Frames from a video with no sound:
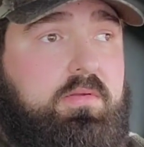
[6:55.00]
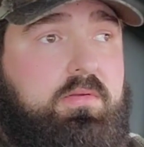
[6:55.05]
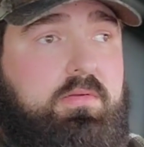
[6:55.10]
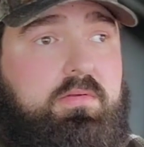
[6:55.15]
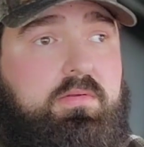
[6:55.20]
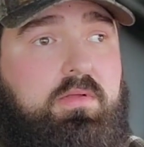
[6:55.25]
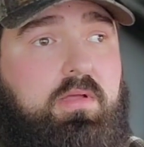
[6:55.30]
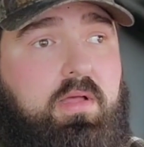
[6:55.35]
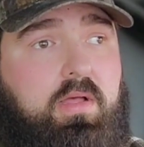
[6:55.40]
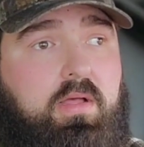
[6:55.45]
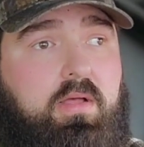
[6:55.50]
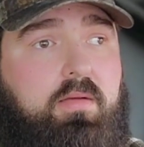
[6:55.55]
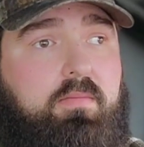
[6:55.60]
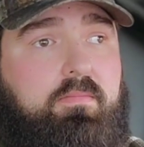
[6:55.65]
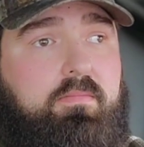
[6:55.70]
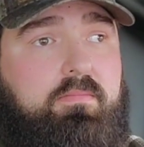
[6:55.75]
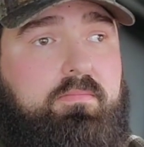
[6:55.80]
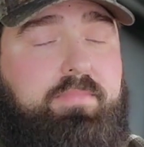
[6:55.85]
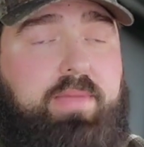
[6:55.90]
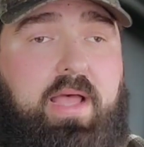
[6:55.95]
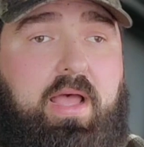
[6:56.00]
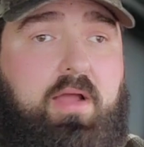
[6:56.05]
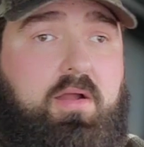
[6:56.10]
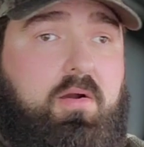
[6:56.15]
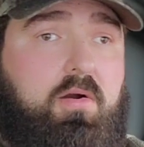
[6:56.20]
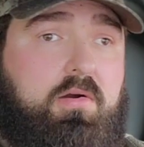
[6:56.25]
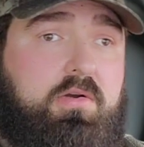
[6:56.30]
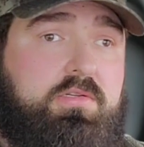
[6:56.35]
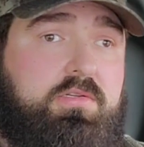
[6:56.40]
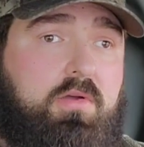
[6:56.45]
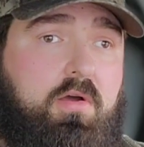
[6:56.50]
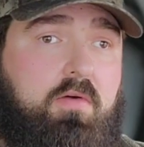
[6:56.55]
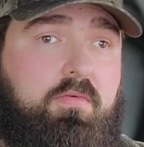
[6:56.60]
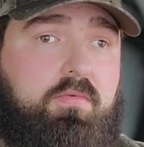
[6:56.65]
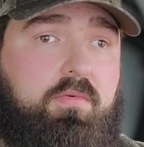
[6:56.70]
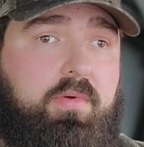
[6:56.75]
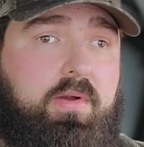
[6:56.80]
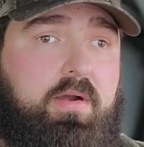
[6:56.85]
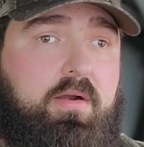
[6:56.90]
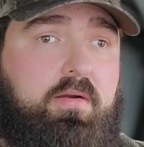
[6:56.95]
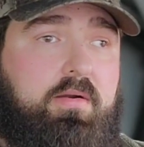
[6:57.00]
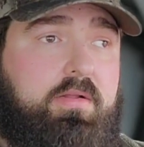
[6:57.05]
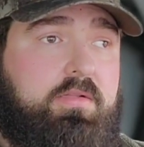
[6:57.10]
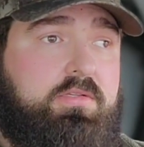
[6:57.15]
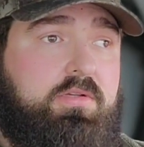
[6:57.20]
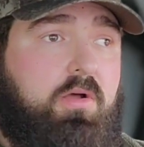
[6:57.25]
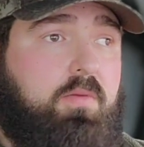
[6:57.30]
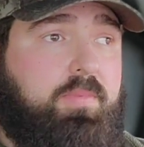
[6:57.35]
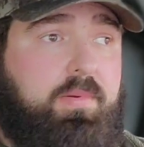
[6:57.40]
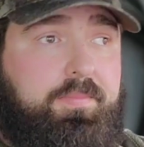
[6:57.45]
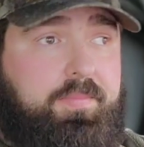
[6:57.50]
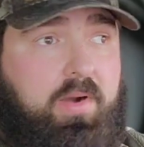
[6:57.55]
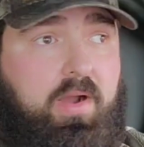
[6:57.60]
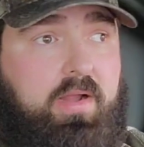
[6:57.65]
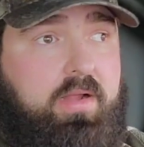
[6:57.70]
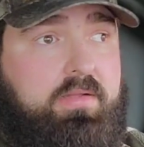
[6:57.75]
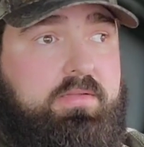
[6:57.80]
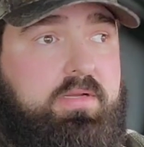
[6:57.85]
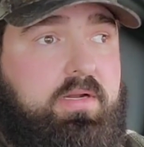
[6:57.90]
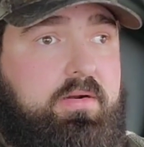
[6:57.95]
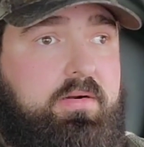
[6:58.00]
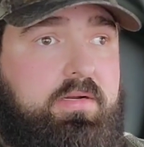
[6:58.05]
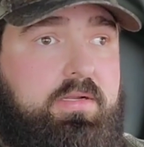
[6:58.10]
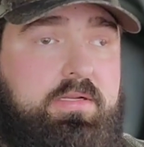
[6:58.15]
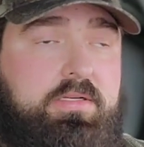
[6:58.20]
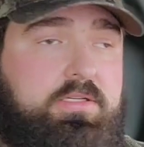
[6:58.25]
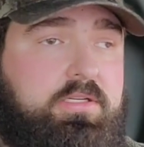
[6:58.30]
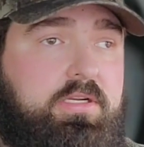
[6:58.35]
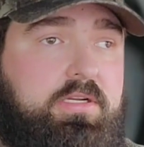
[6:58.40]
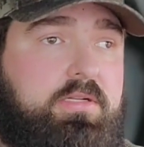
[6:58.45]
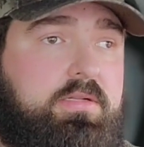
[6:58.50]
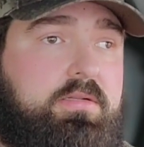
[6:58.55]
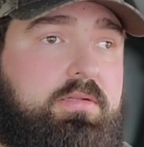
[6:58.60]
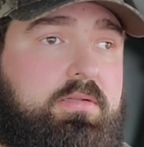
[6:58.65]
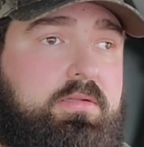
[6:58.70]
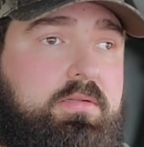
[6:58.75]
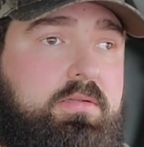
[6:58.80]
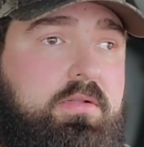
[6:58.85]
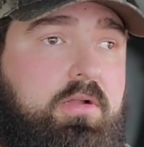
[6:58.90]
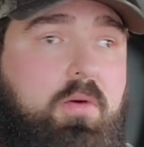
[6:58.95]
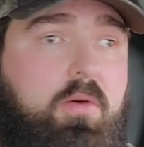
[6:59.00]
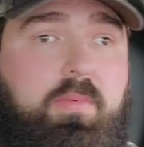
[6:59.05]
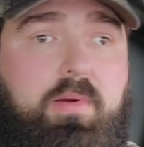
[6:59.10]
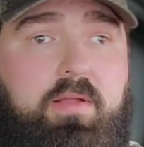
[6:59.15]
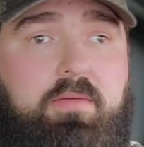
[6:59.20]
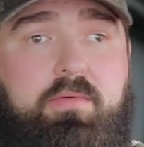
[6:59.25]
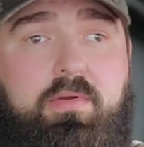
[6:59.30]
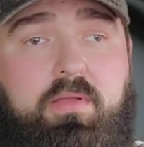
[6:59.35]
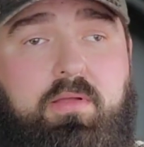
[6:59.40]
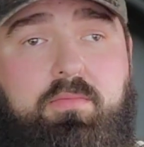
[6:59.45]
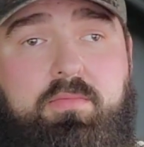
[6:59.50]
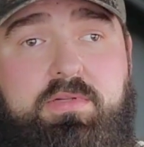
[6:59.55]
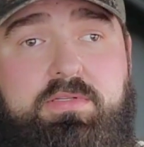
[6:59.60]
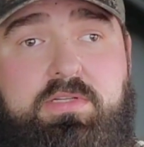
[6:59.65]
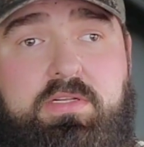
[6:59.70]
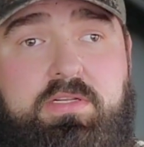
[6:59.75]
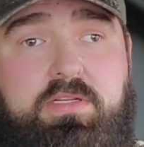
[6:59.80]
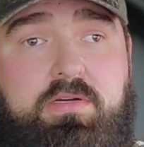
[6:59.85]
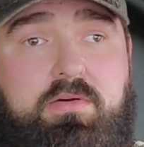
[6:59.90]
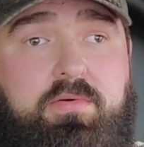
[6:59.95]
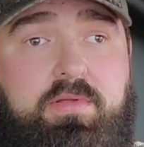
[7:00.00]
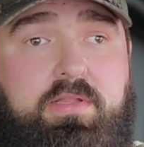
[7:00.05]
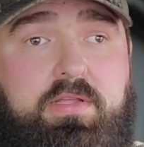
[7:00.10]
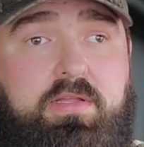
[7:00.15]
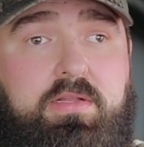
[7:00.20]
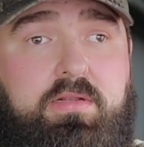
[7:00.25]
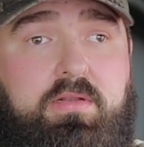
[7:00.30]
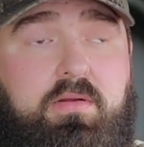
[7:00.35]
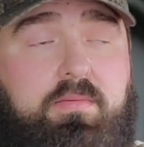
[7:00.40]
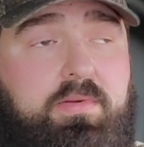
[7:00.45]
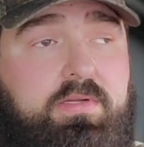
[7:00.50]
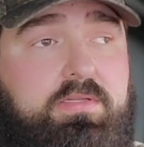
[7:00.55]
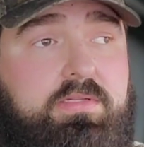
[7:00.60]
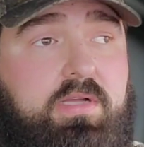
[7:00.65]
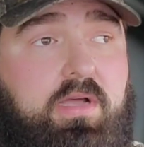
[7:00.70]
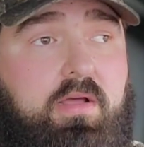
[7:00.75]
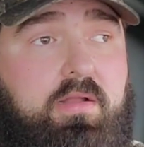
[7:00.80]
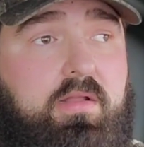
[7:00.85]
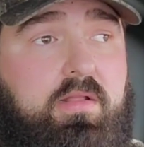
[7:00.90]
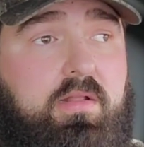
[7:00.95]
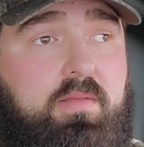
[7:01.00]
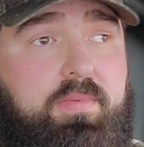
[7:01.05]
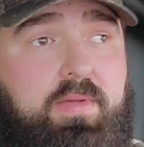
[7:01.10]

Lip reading: PACCAR software, and it's all proprietary shit, and nobody really wants to deal with it, and nobody's gotten into